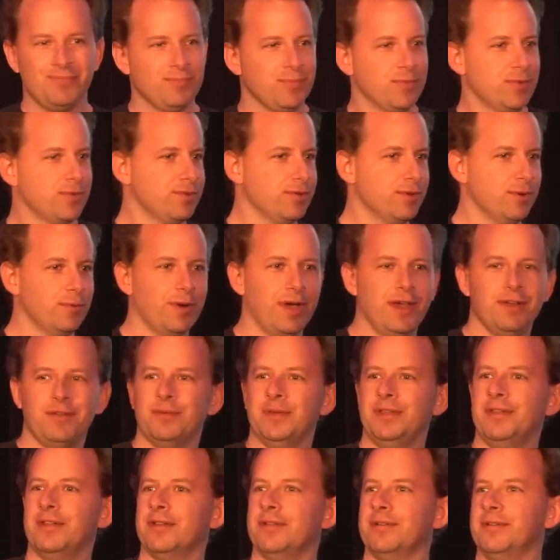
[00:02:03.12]
So why do
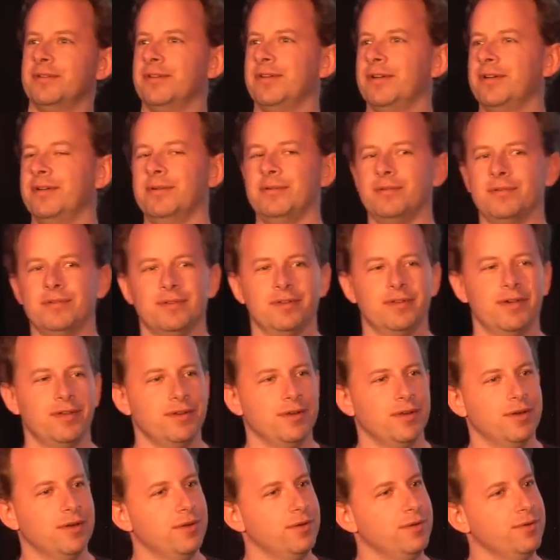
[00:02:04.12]
we not know, not
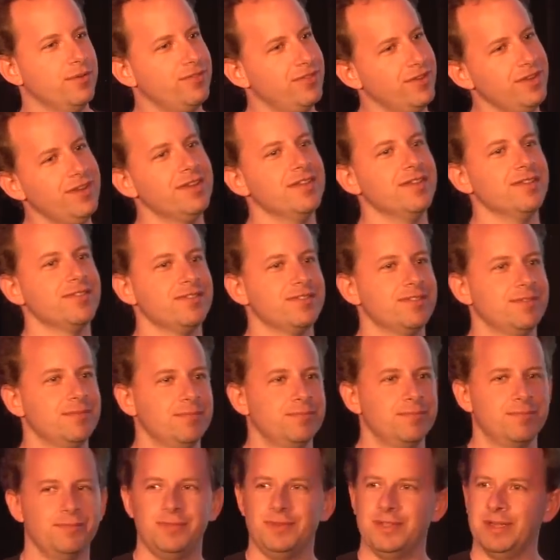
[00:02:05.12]
know who she is?
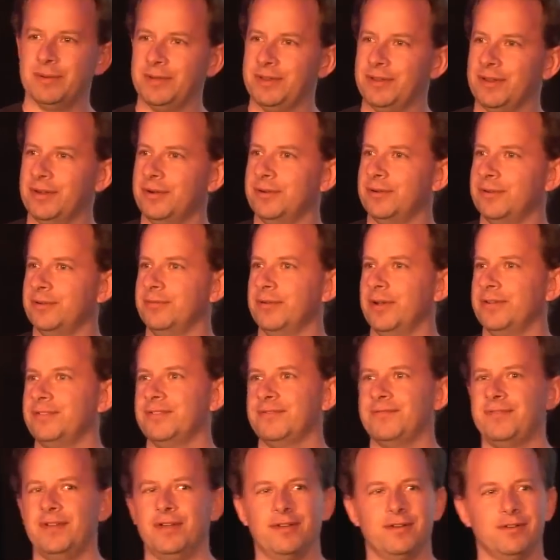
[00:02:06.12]
Yet we know who Roger
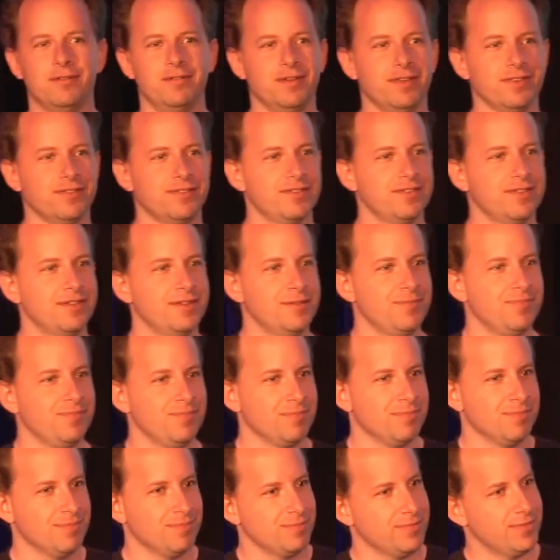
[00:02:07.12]
Federer is,
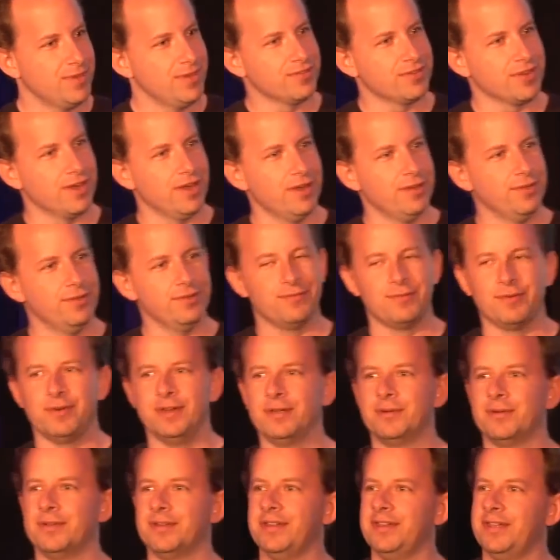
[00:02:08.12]
this guy who's very
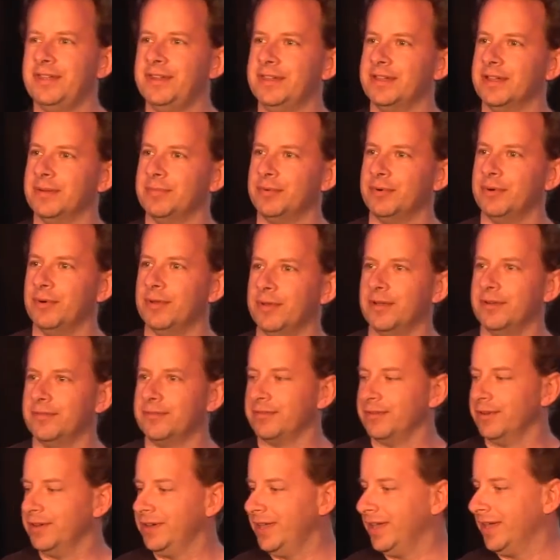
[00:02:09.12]
good at hitting a ball
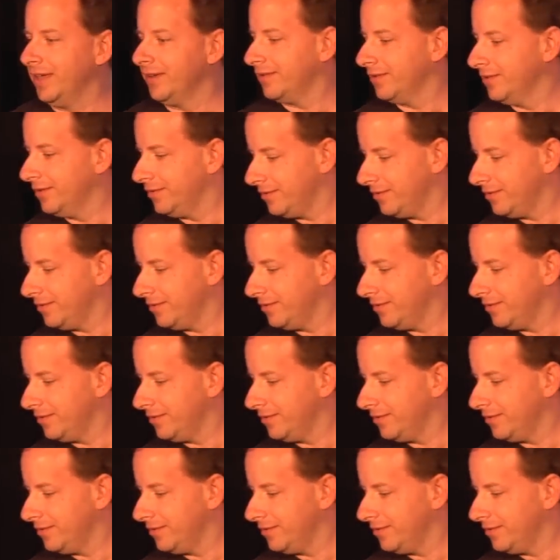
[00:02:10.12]
over a net.